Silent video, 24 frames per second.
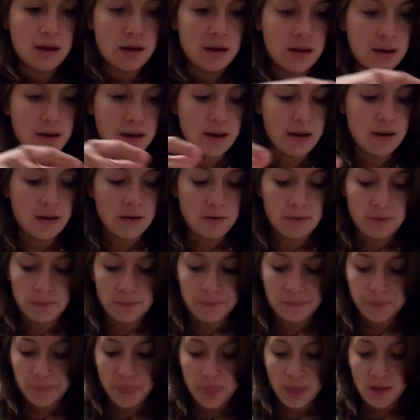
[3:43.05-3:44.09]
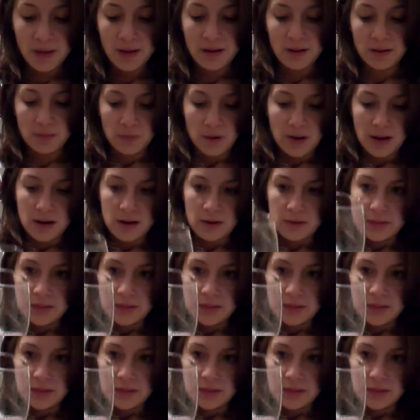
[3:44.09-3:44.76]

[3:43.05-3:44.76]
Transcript: Now, wow,